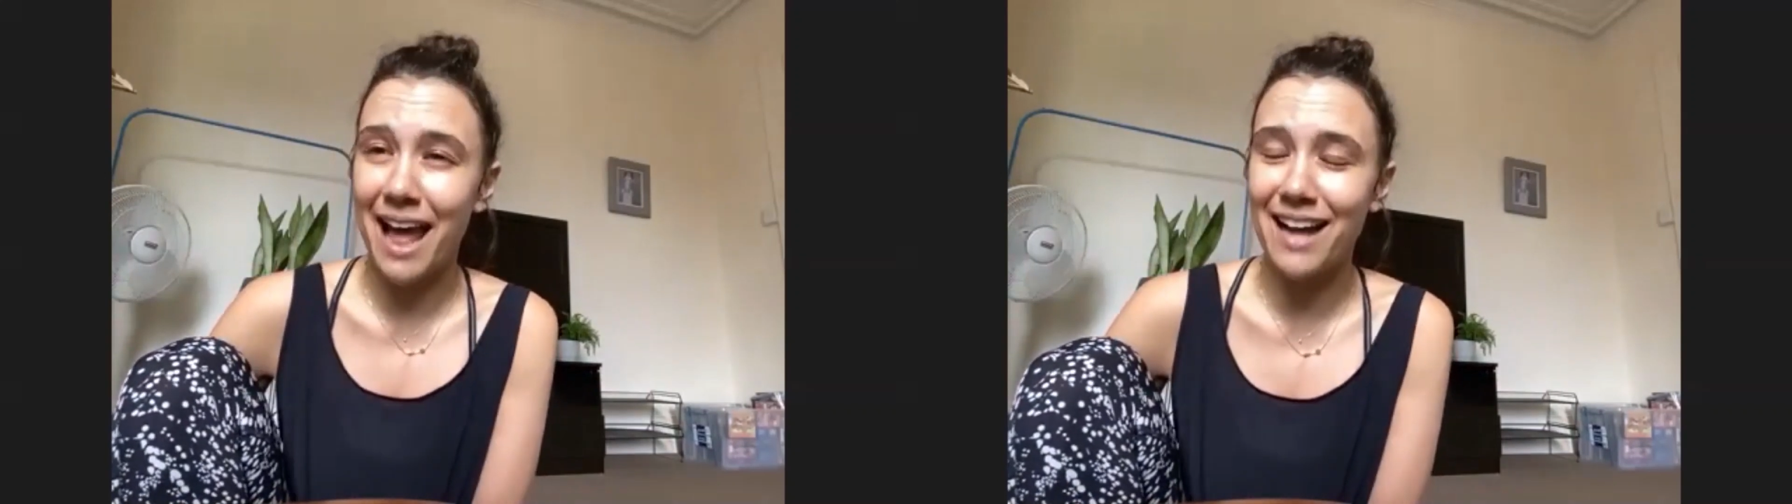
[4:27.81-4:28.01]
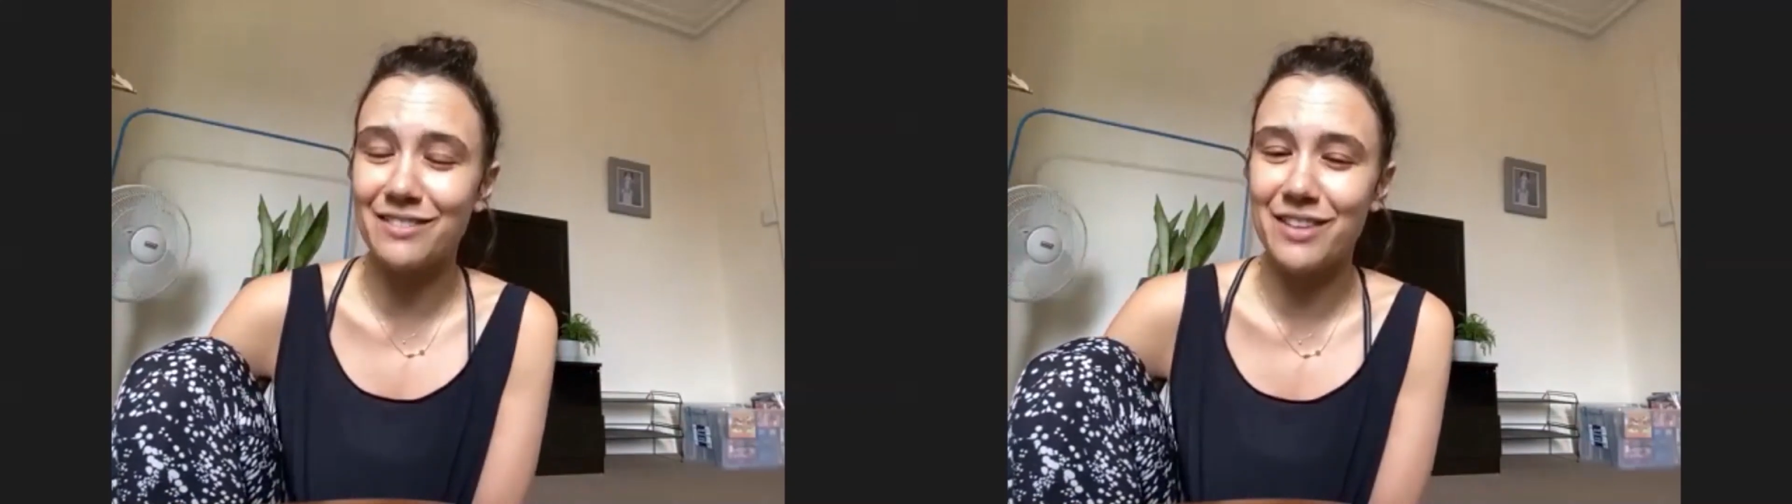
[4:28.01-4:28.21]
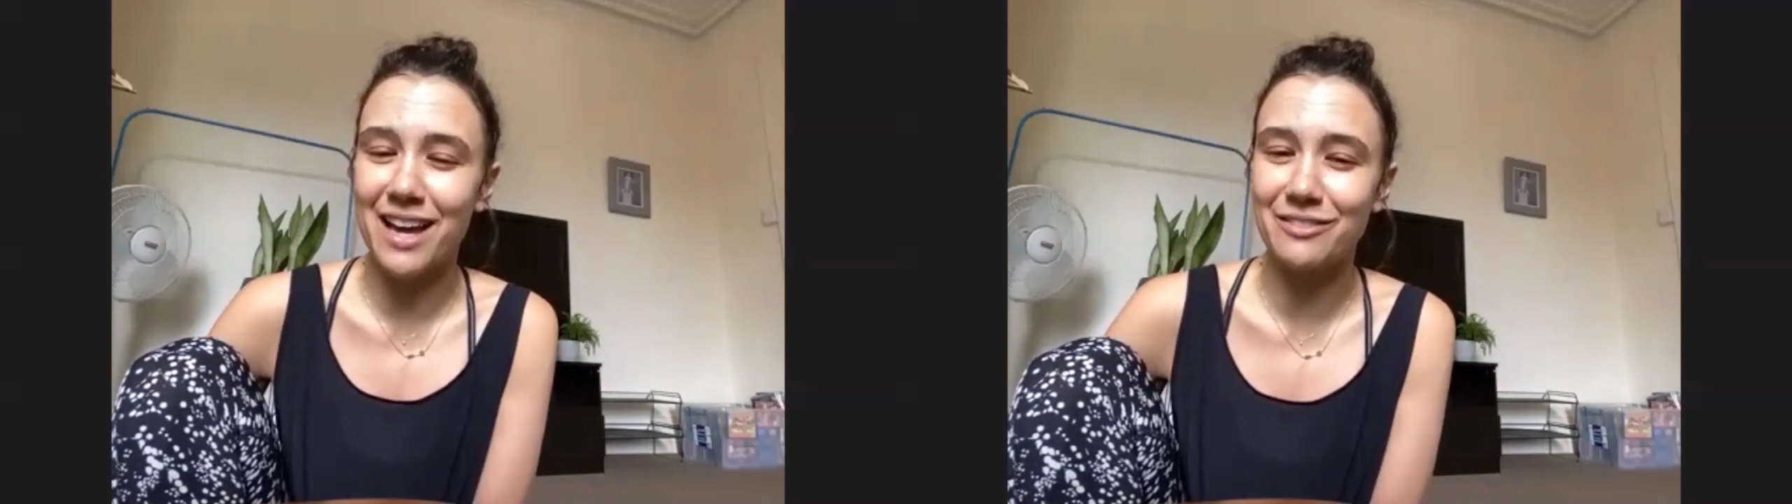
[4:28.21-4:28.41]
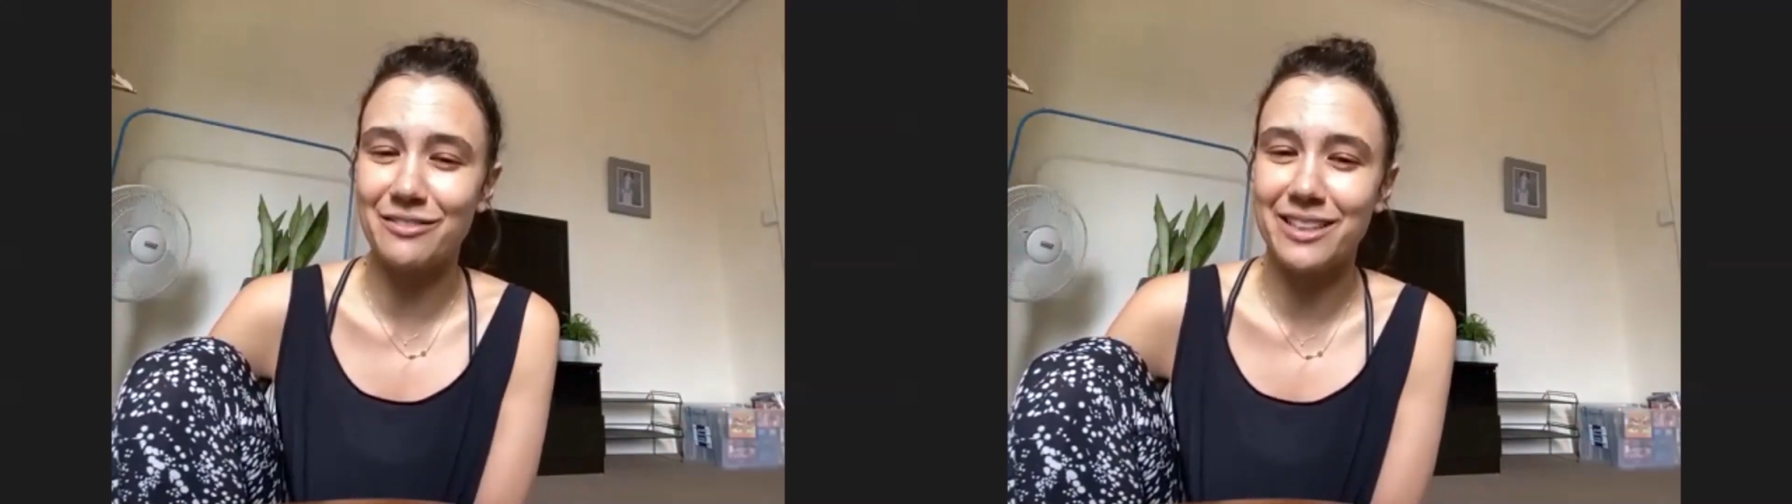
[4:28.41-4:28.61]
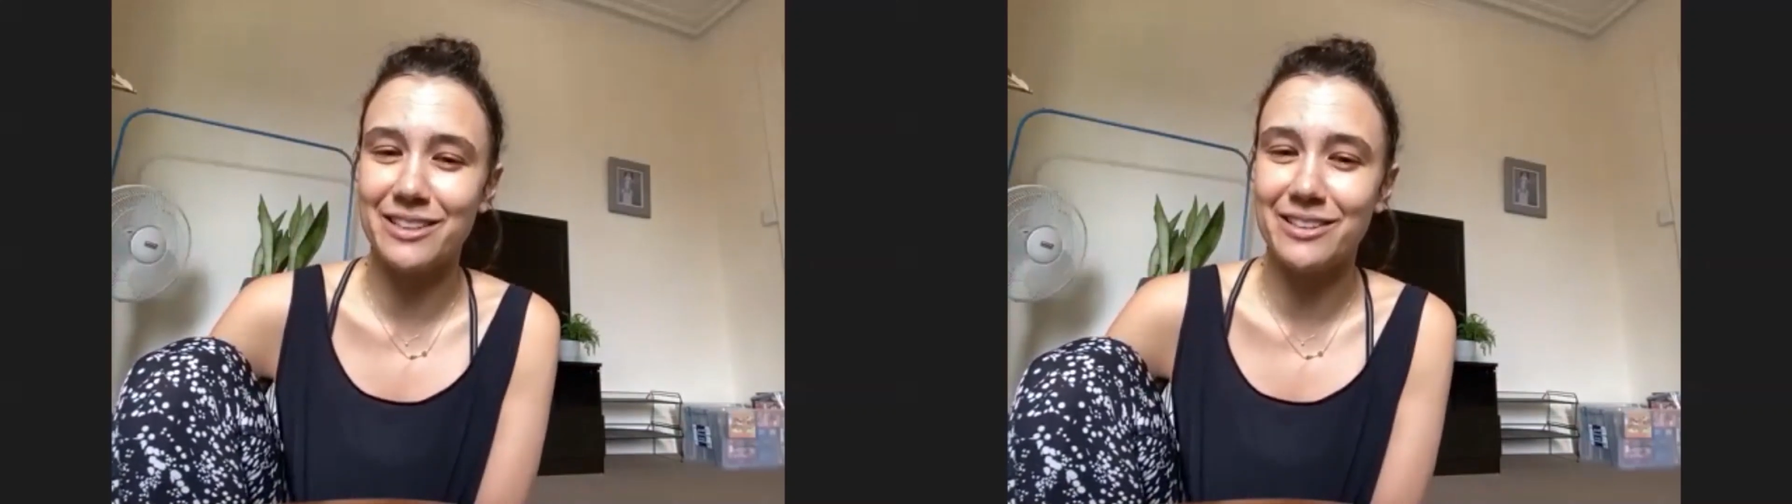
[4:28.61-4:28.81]
out of that and a
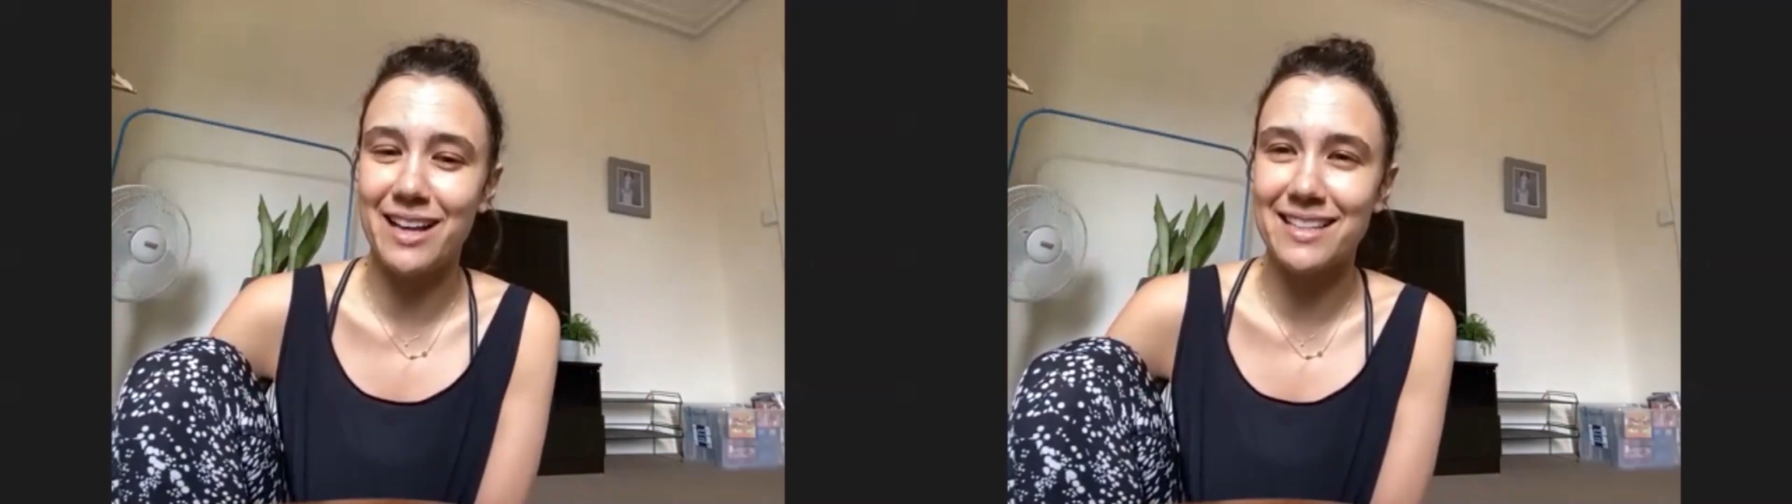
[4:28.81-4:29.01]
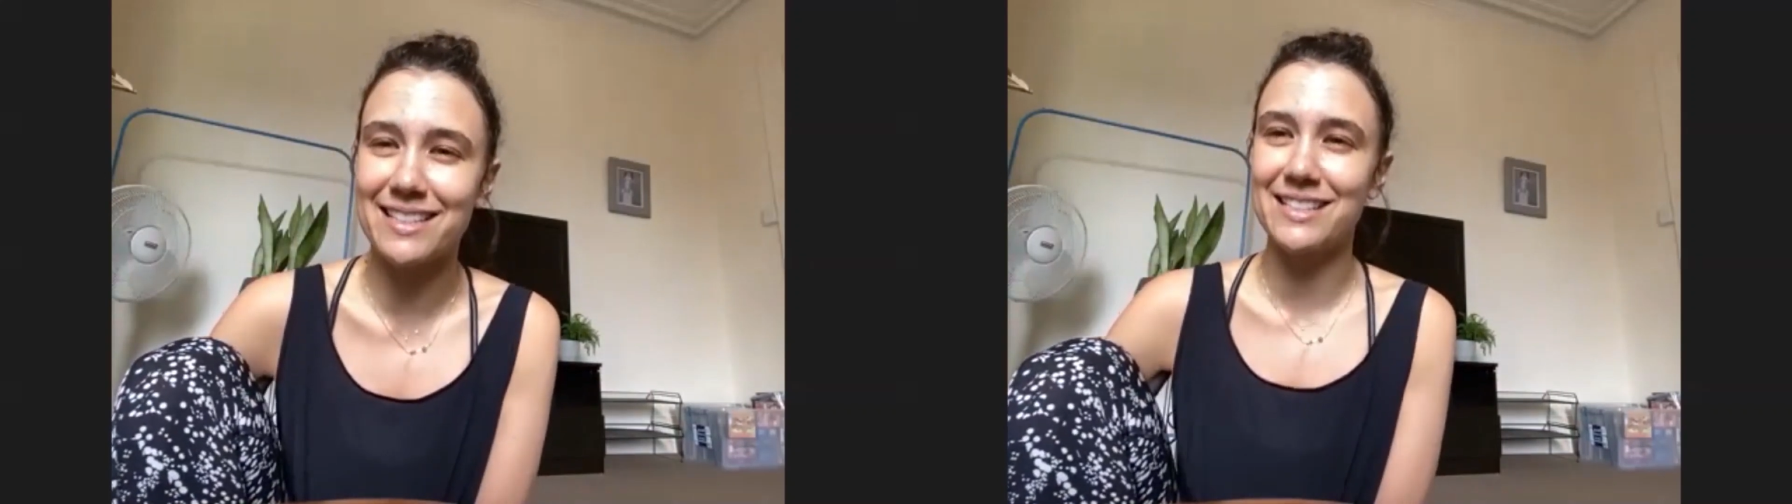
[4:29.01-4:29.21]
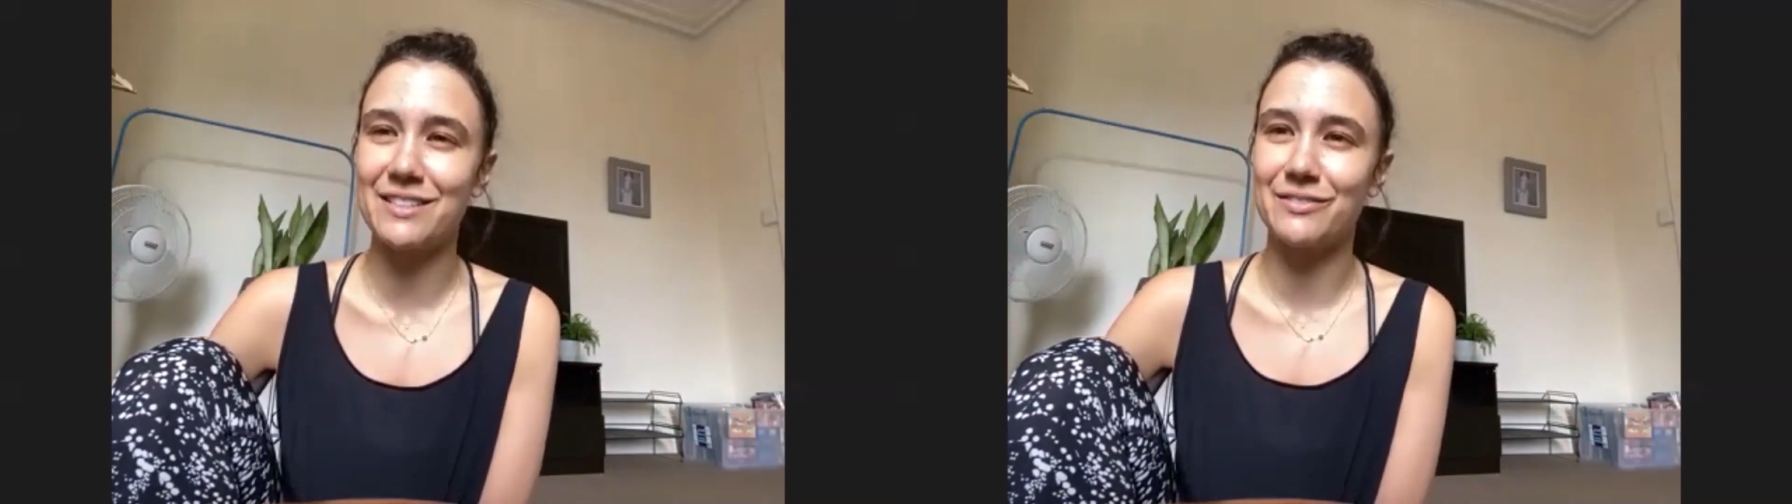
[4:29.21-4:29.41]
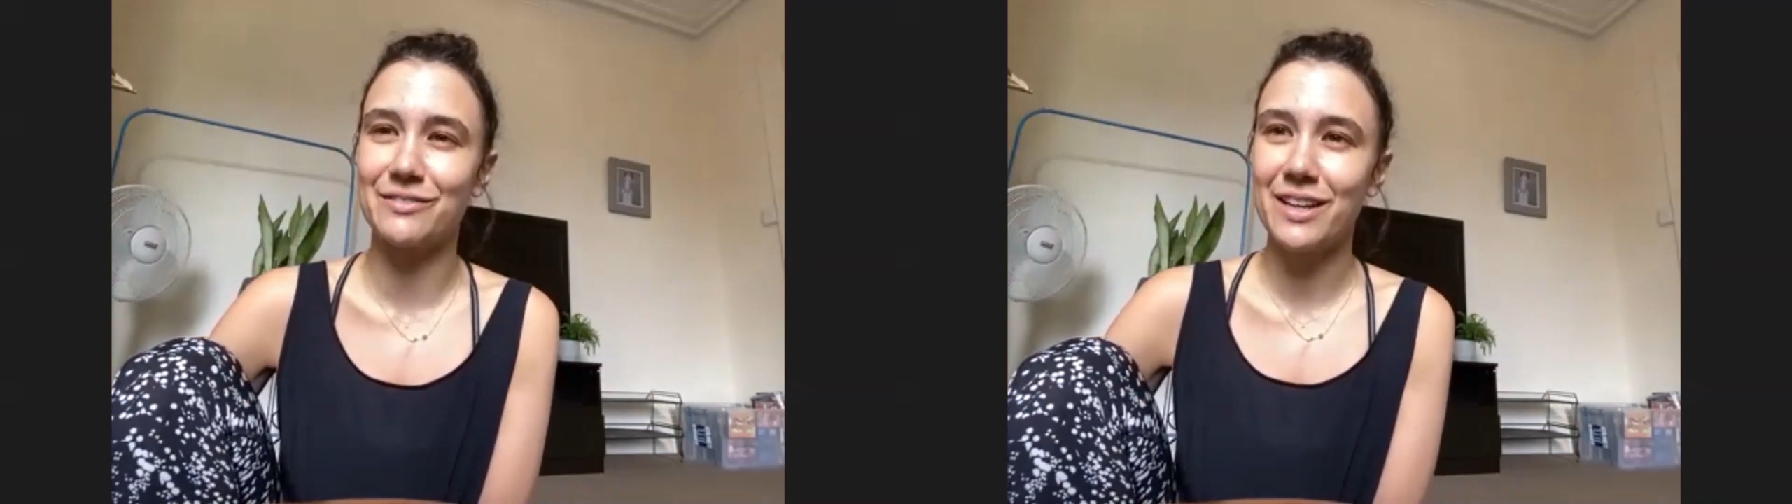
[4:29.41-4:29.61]
real sense of,